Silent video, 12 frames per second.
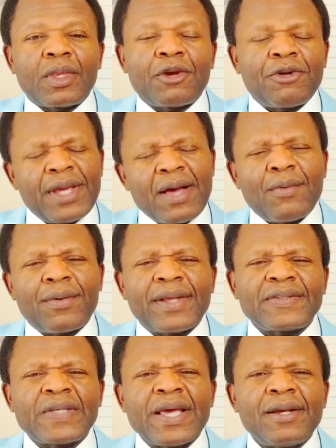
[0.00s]
Did you hear what
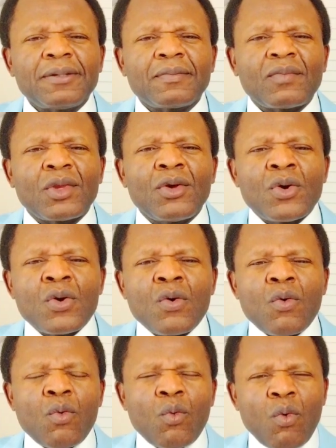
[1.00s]
I said?
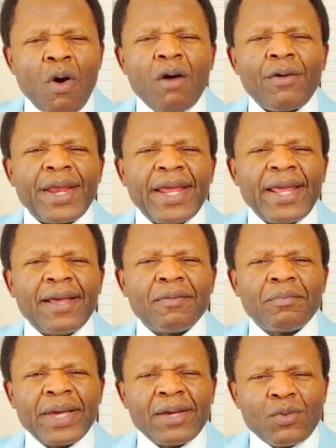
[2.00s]
Worry,
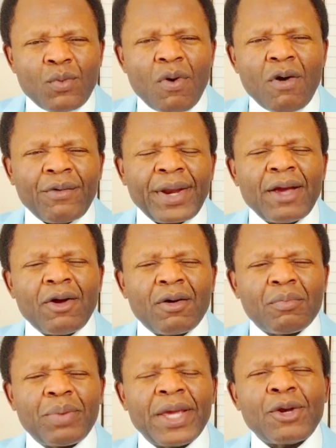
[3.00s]
being worried
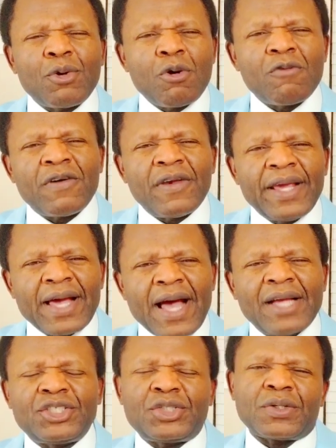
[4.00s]
or being overly
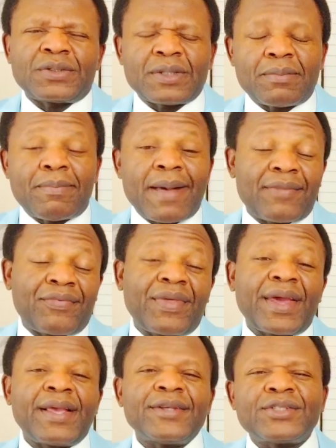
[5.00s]
anxious about
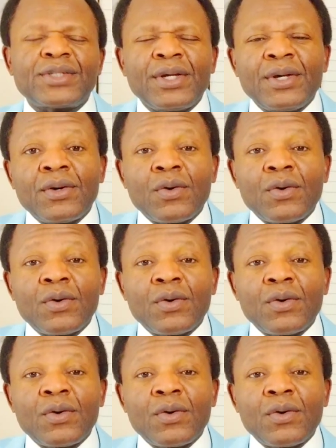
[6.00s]
things,